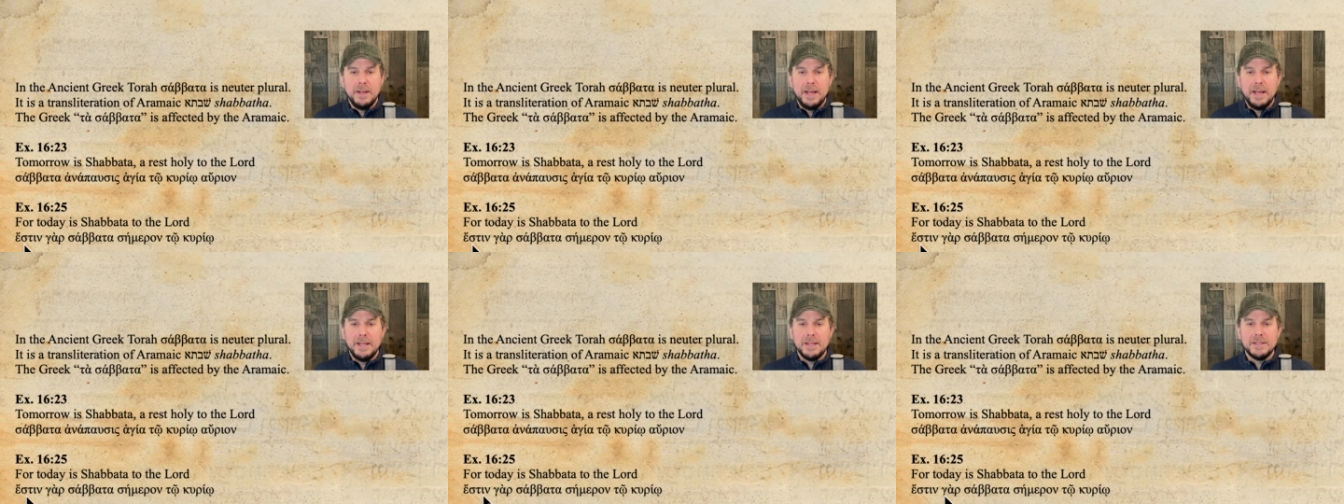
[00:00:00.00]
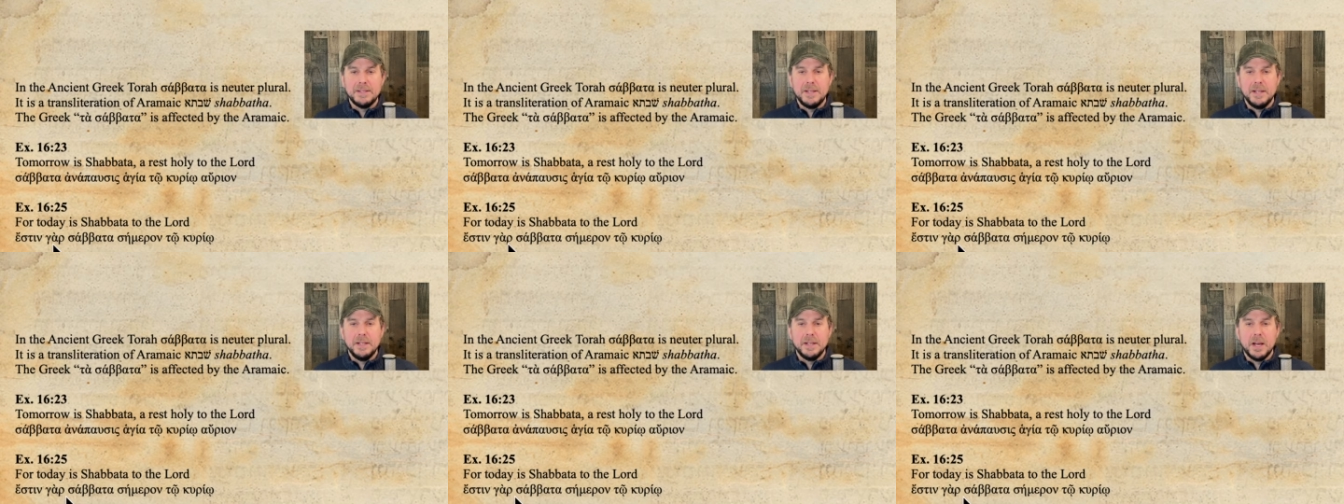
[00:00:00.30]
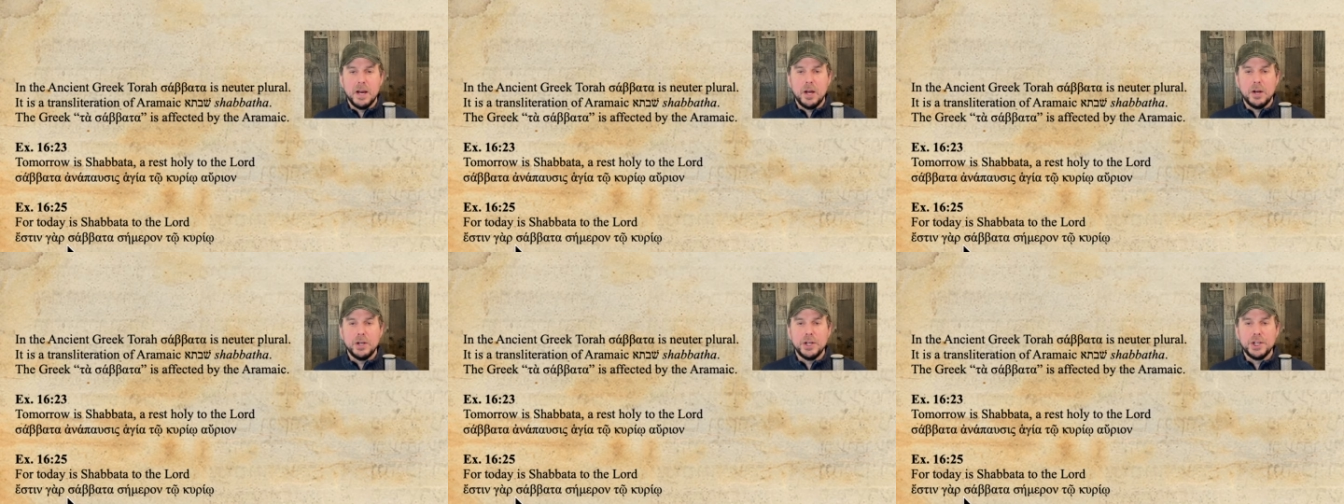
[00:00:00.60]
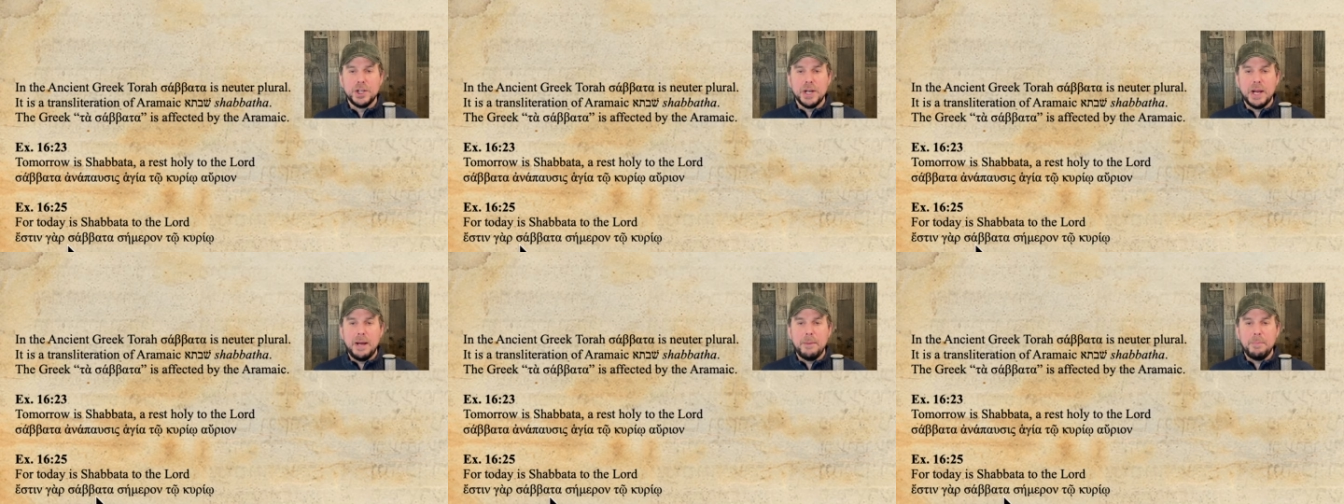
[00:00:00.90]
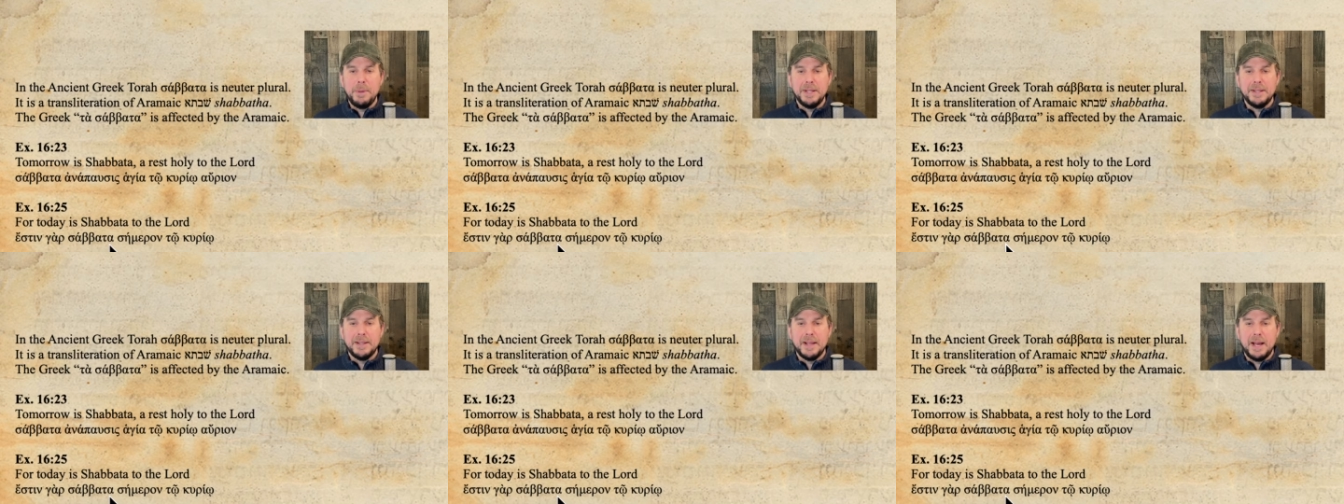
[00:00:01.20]
Estingar
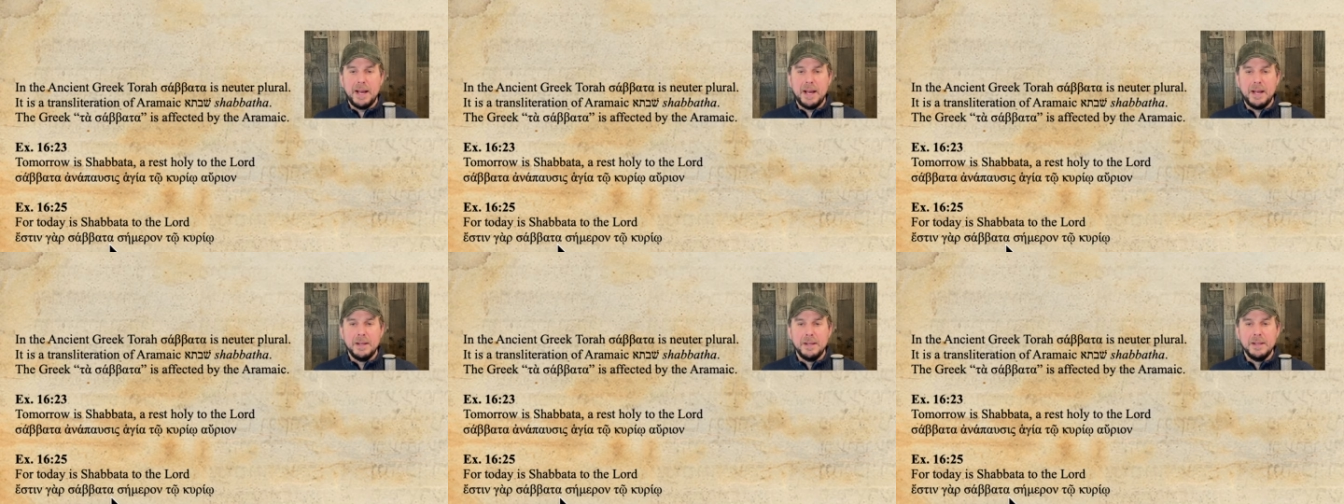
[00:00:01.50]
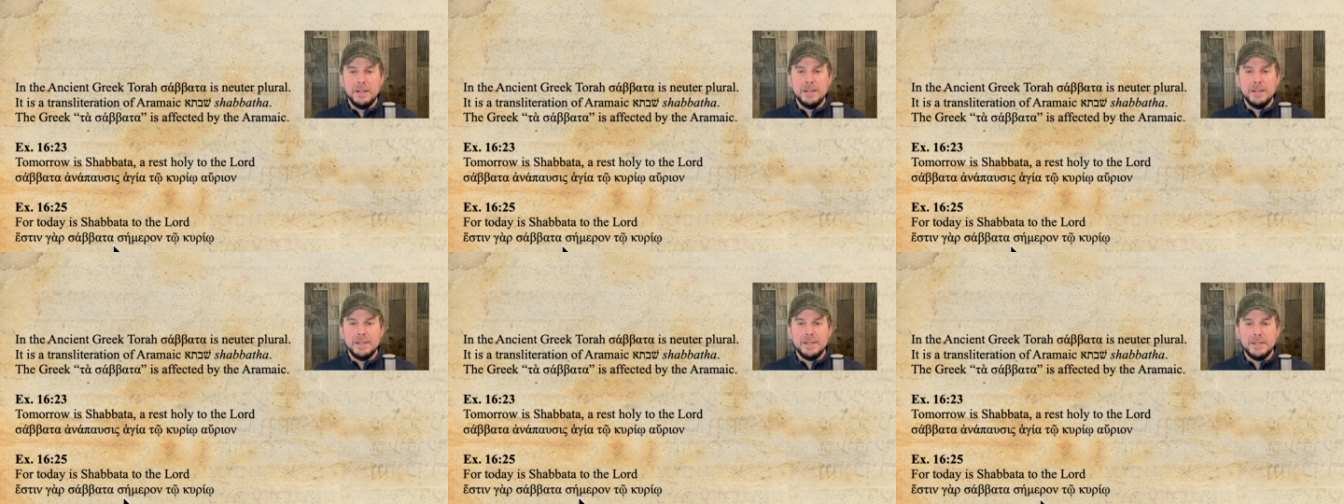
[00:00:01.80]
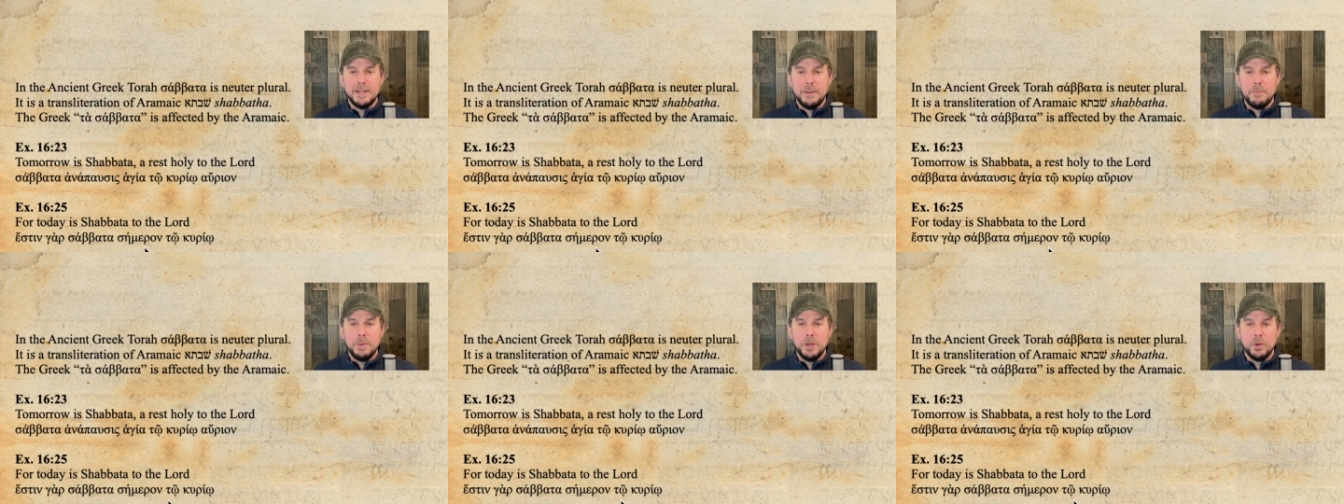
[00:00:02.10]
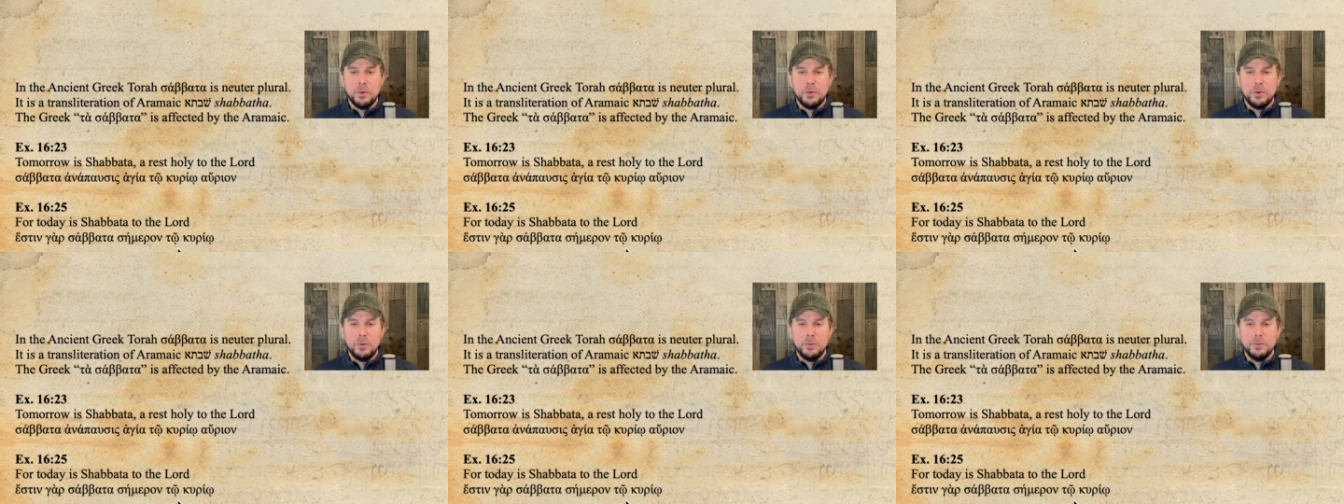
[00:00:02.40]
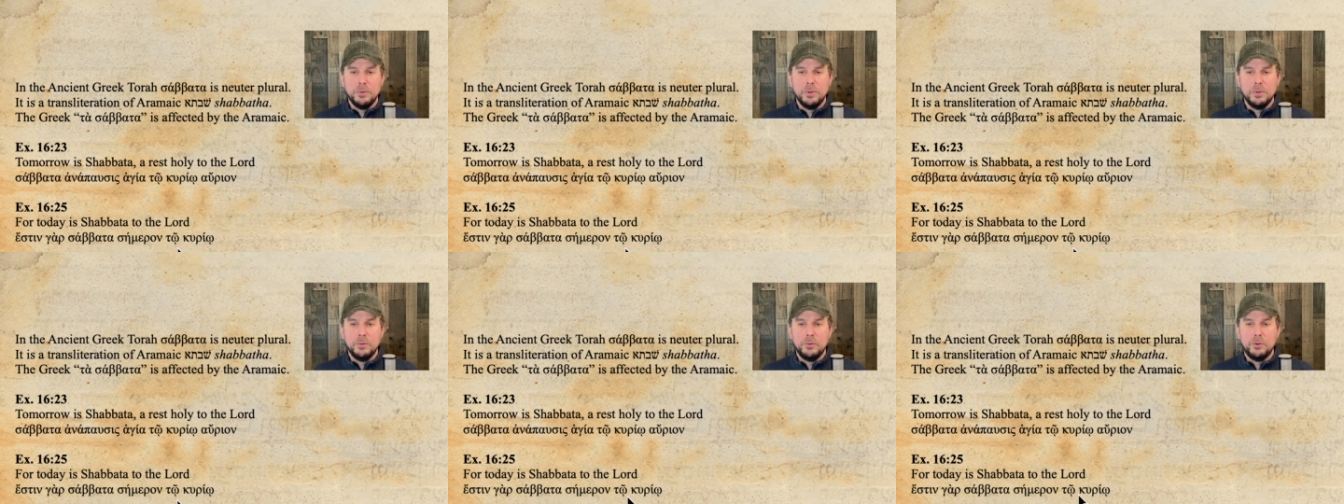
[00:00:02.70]
Shabbatah
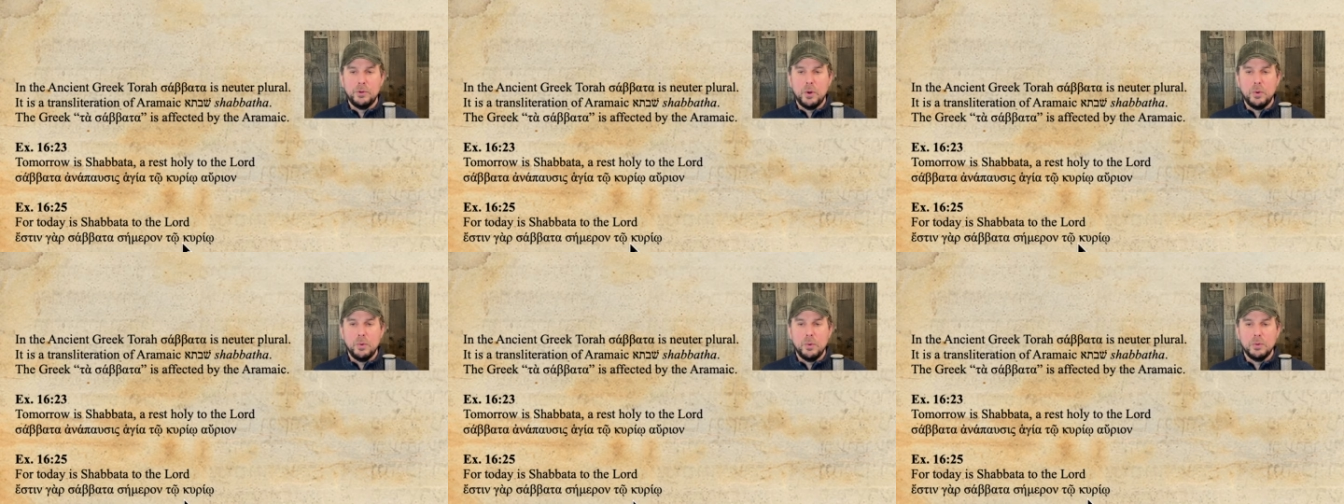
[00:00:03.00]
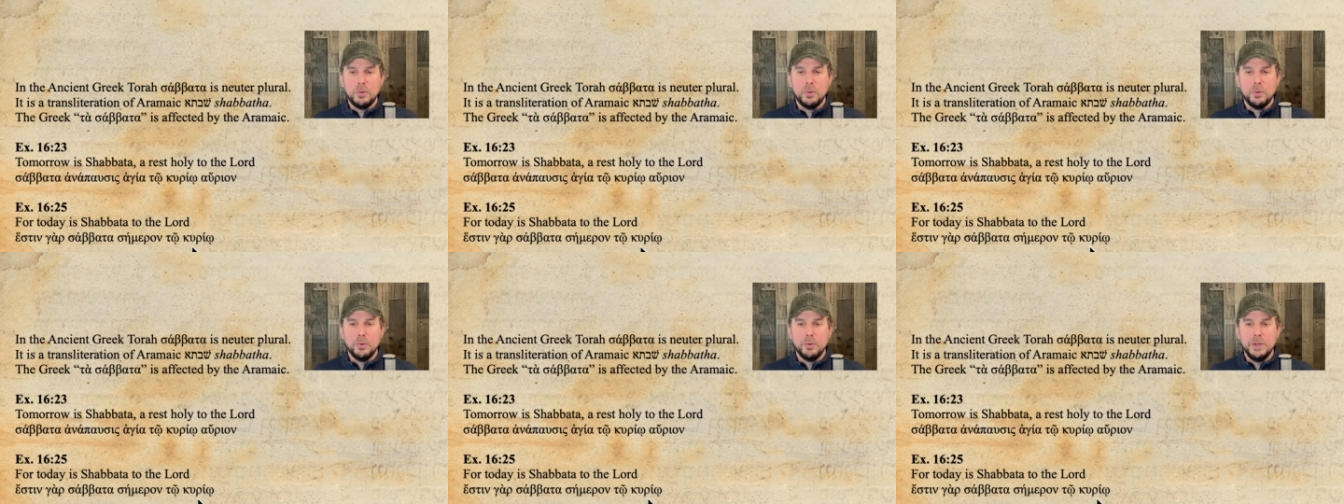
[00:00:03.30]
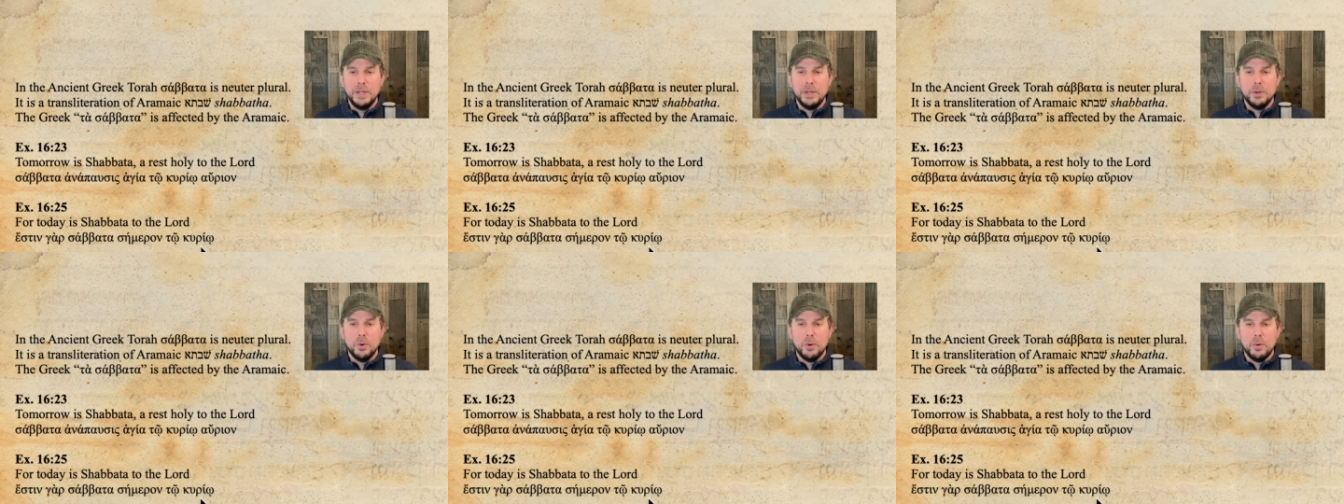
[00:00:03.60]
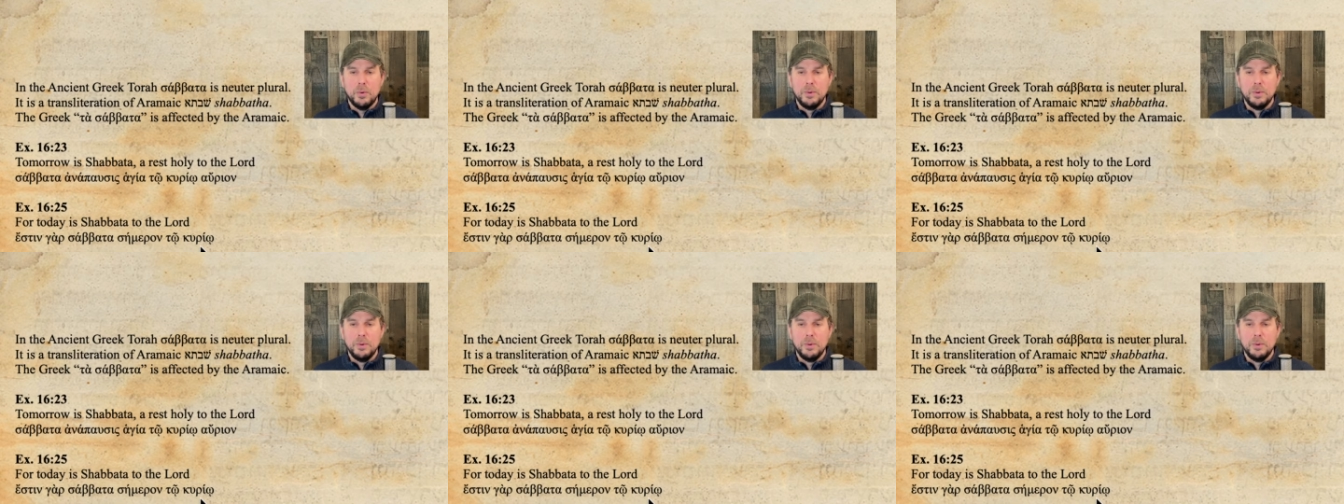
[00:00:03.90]
semeron to kurio.